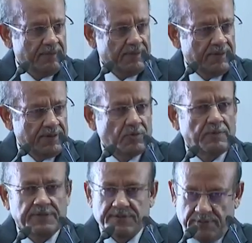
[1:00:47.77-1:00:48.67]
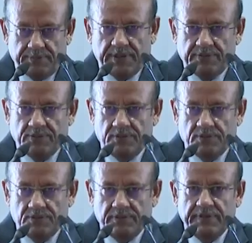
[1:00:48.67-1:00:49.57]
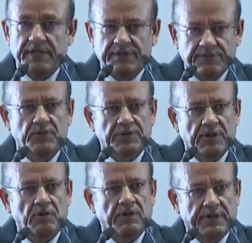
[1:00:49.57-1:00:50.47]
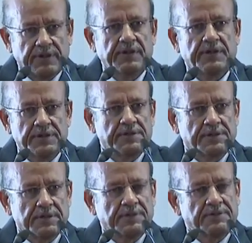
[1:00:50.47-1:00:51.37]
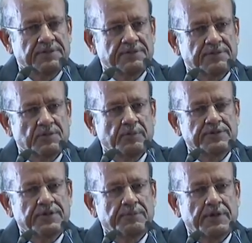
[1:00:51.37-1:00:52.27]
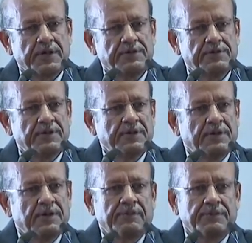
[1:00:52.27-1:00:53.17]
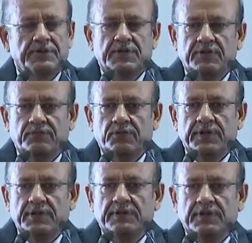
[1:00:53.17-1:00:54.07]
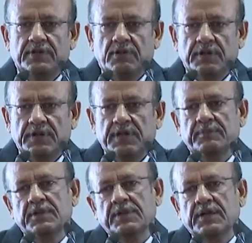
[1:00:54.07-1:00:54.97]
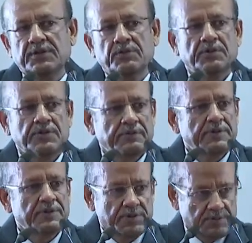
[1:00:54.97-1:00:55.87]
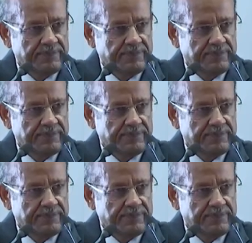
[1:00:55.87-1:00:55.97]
And to my surprise also, these are all encouraging things. To my surprise, after 3-4 days when the order came, in that the notice was issued.